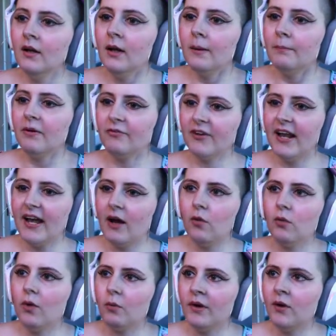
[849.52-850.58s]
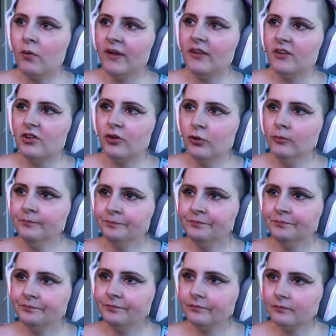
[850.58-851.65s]
But for now, what we're going to do
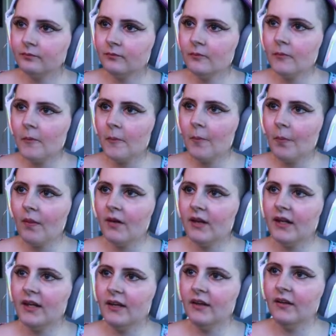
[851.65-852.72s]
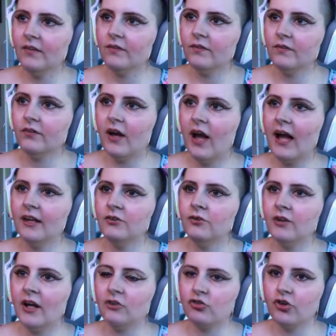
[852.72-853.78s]
is I do
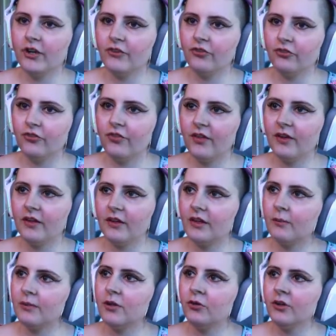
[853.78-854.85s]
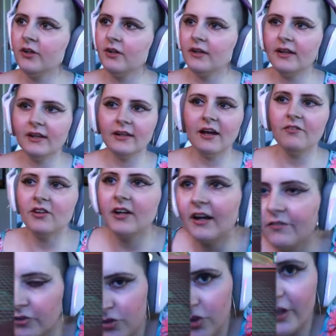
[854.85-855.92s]
not trust the computer. I never
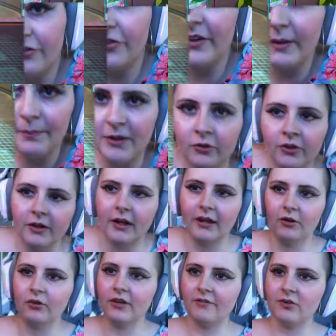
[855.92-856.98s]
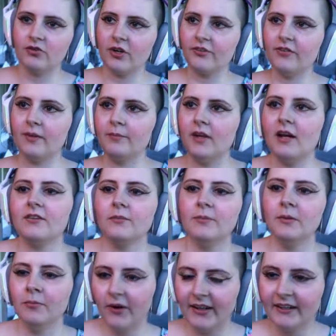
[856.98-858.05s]
ever trust the computer. I don't ever trust them not to be
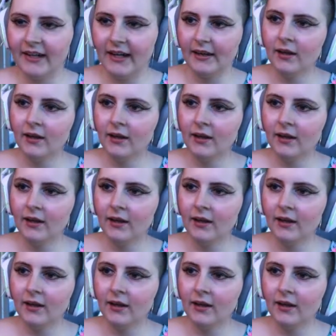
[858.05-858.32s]
brain dead.